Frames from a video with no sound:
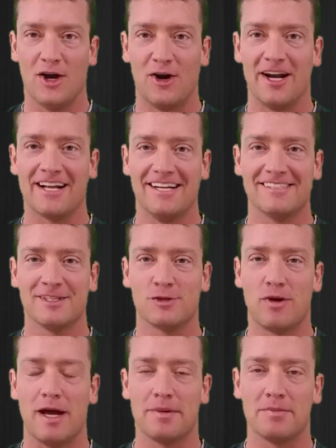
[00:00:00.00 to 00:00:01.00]
All right, guys,
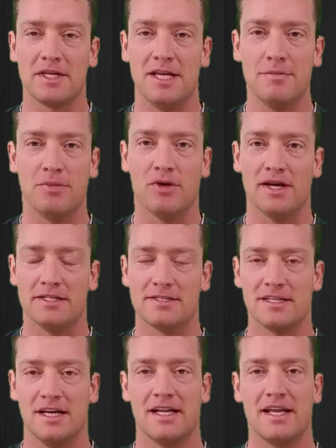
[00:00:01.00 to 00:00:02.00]
let's wrap up the key
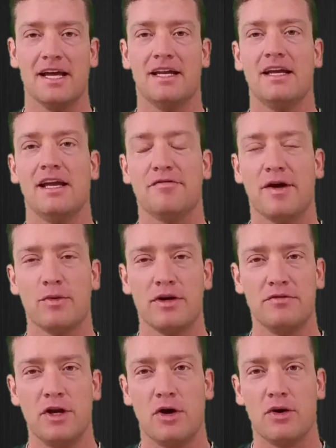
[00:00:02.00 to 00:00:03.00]
points. Again, if I would
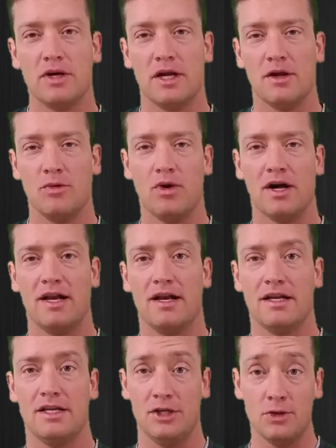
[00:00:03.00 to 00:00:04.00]
have known
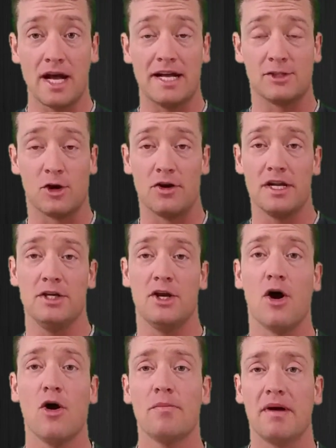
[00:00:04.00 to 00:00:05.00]
what you guys already
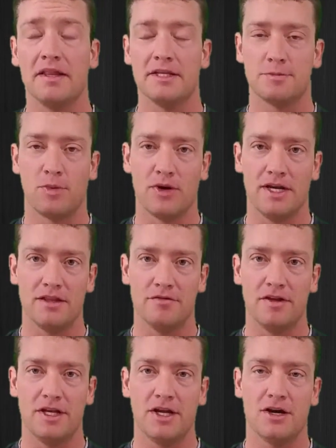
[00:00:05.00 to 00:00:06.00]
know by this point in the
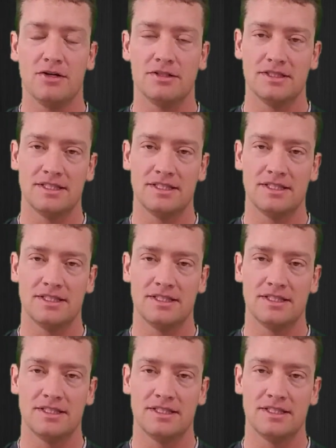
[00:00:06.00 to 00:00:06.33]
video,